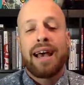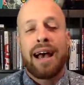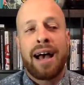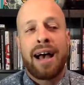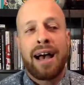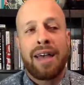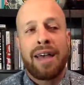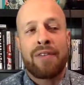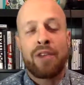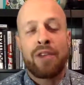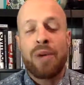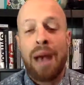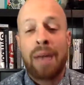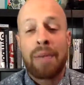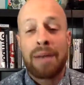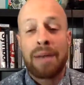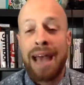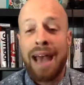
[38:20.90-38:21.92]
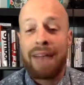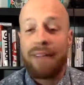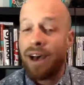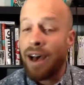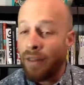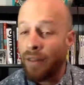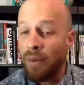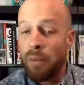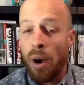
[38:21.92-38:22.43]
if you happen to have
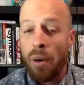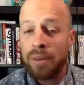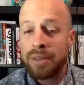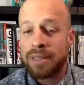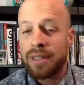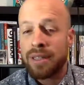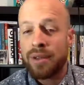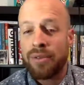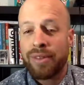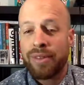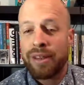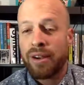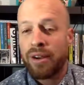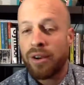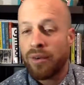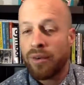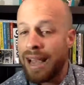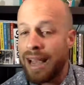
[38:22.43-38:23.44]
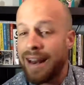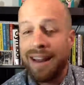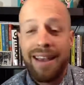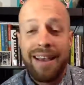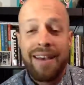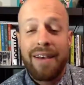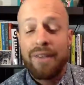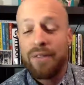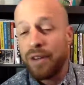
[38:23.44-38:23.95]
other moments that you think are great,
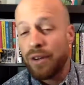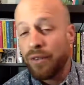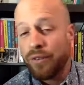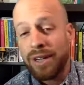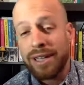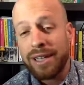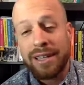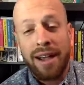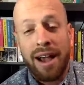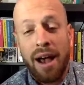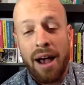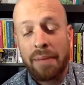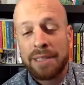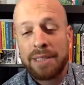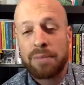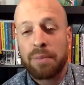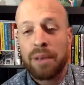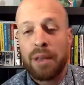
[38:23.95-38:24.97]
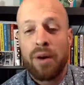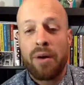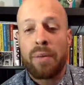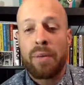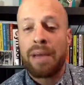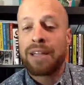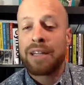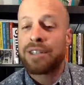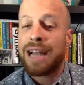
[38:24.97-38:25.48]
feel free in the comments below to
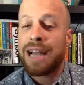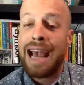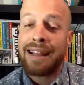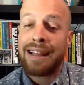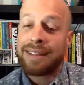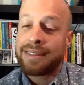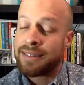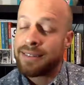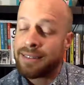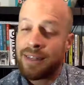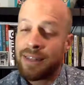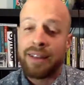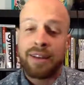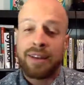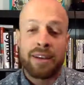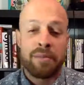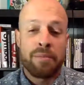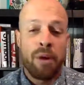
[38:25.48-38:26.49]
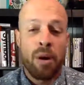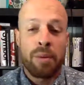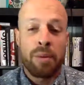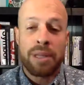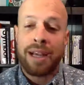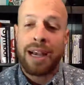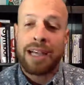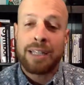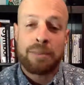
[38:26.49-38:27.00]
mention, hey, this is another good
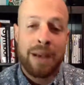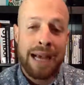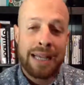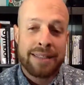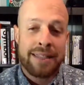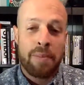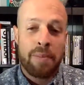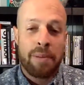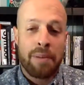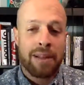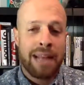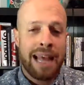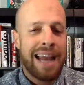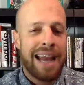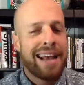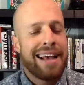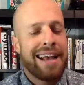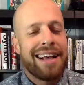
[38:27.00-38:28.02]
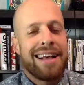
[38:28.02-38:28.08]
moment. You guys passed up on that.